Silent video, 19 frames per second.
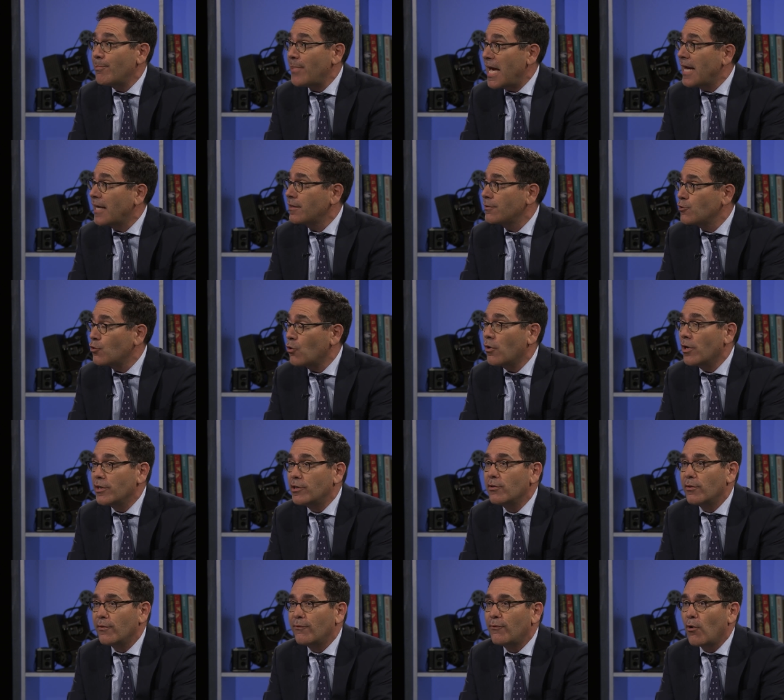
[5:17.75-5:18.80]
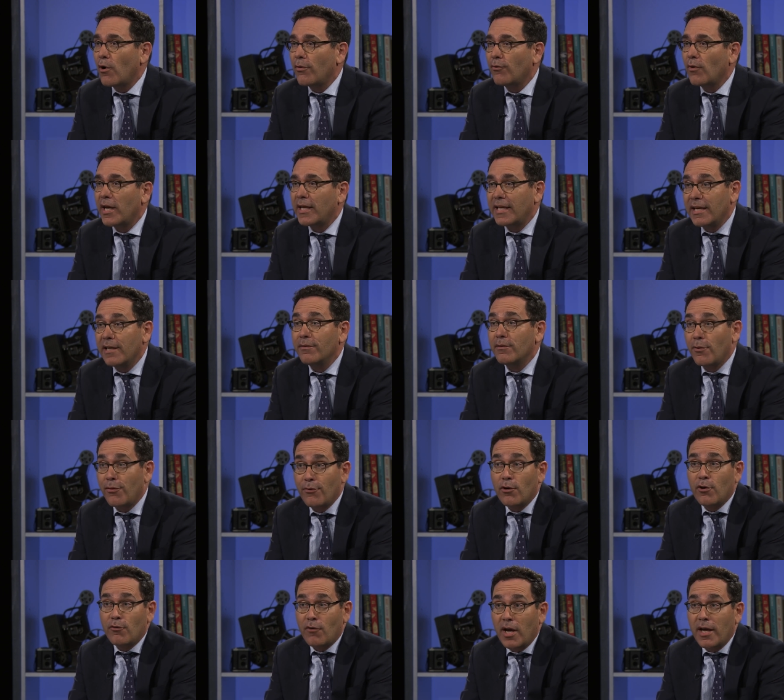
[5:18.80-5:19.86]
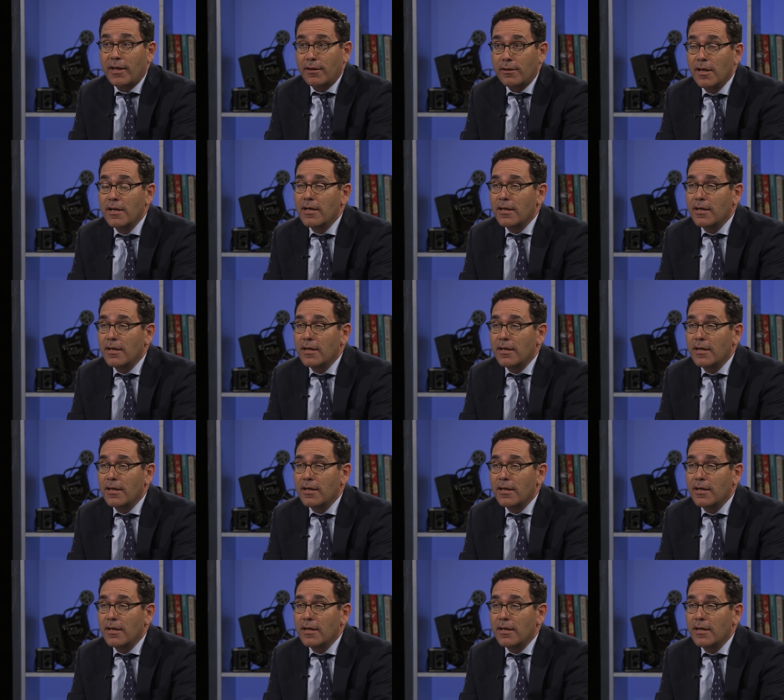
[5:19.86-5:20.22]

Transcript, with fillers: backstory to the Fourth Reich in the Third Reich